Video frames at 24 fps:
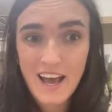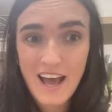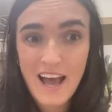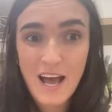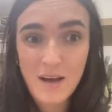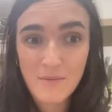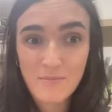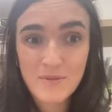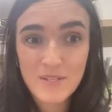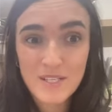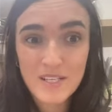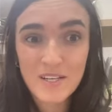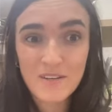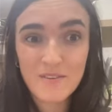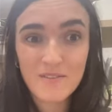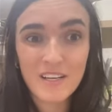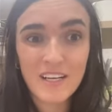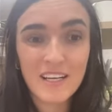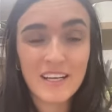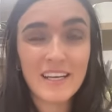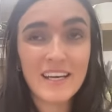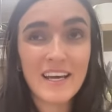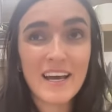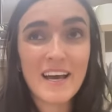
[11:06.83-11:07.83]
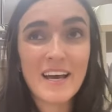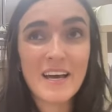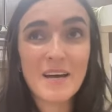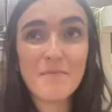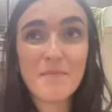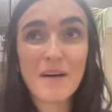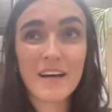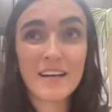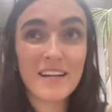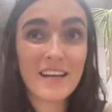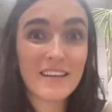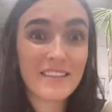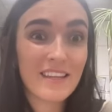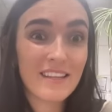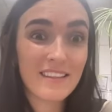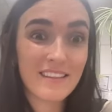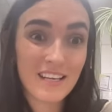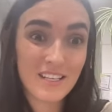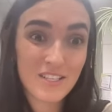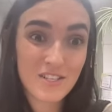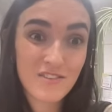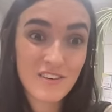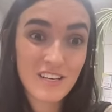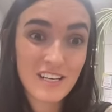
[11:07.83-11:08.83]
absolutely. And I think
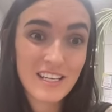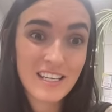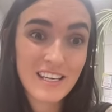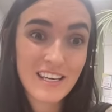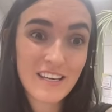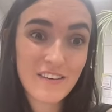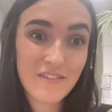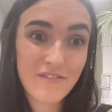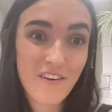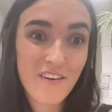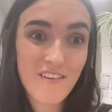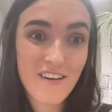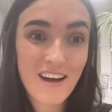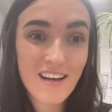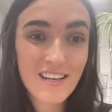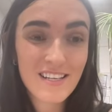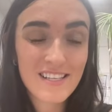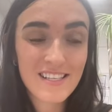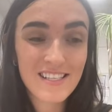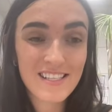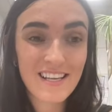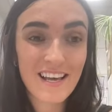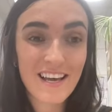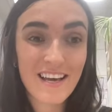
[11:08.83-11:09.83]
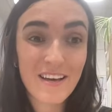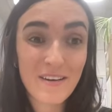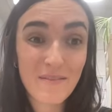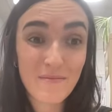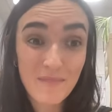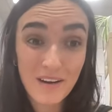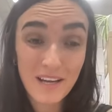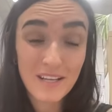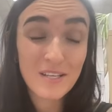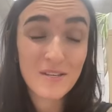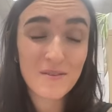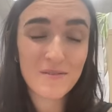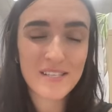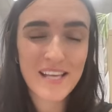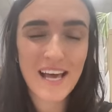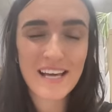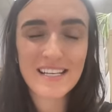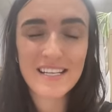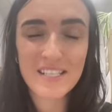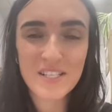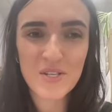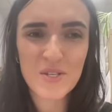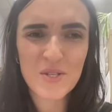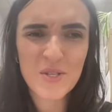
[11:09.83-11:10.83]
that's really key for us, like you
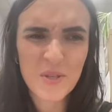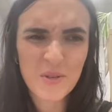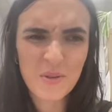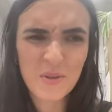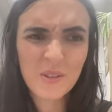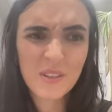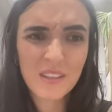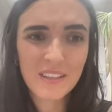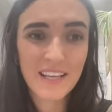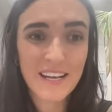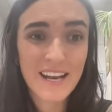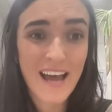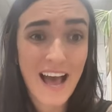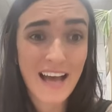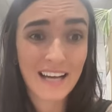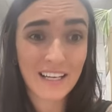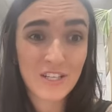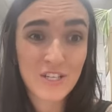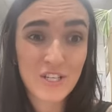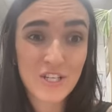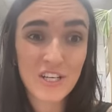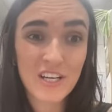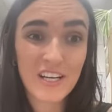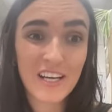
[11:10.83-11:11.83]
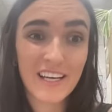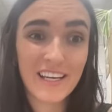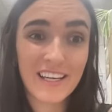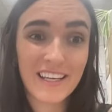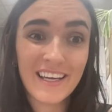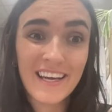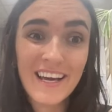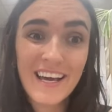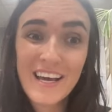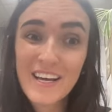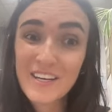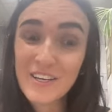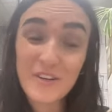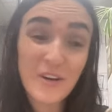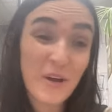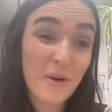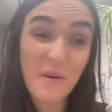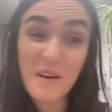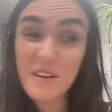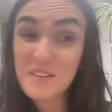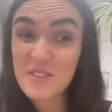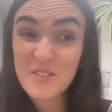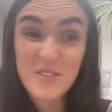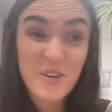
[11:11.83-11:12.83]
said, as a school, that actually,
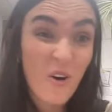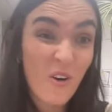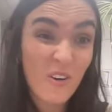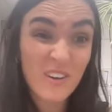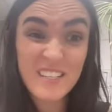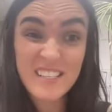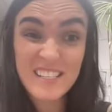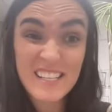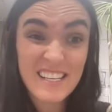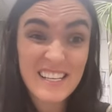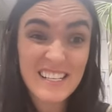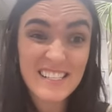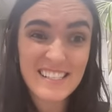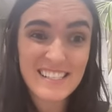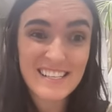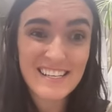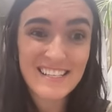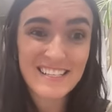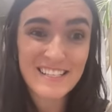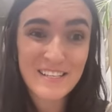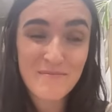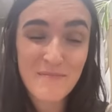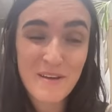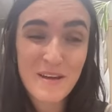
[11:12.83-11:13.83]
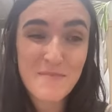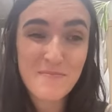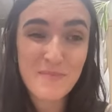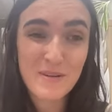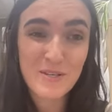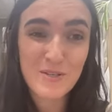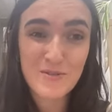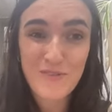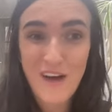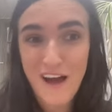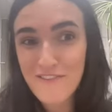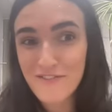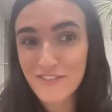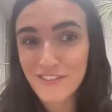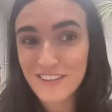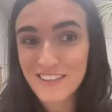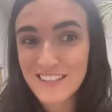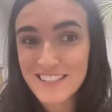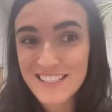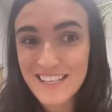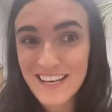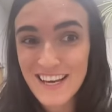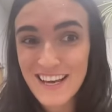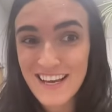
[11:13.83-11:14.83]
it's not as easy to maybe travel
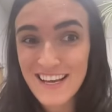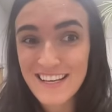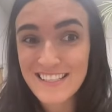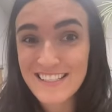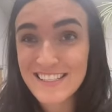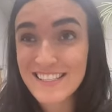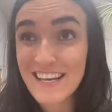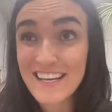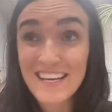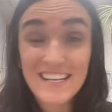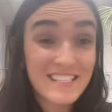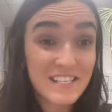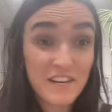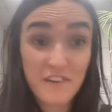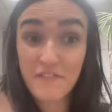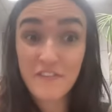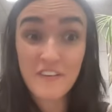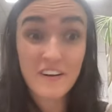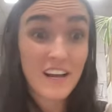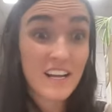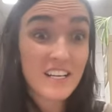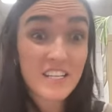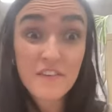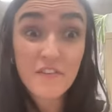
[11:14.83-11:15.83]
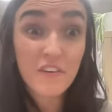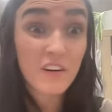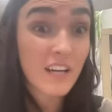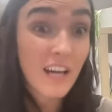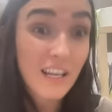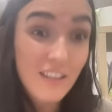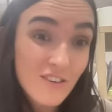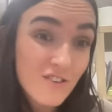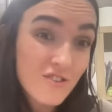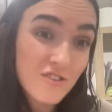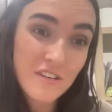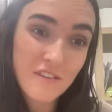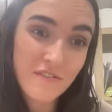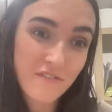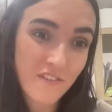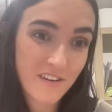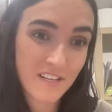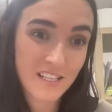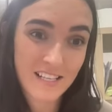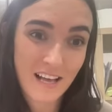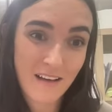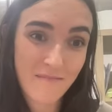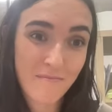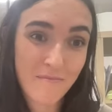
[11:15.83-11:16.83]
to, say, a different country, for
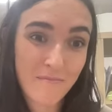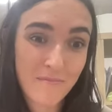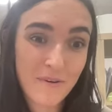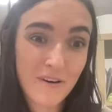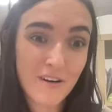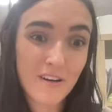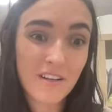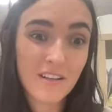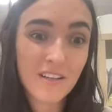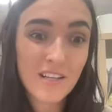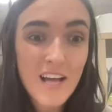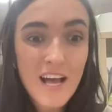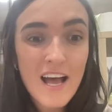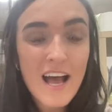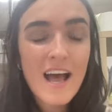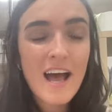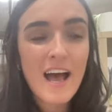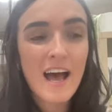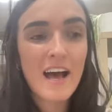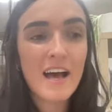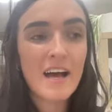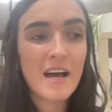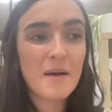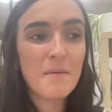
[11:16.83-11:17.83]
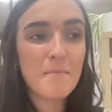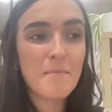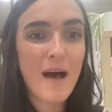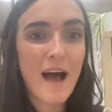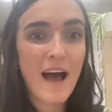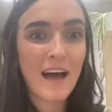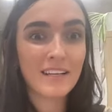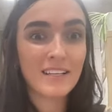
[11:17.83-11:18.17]
example. And,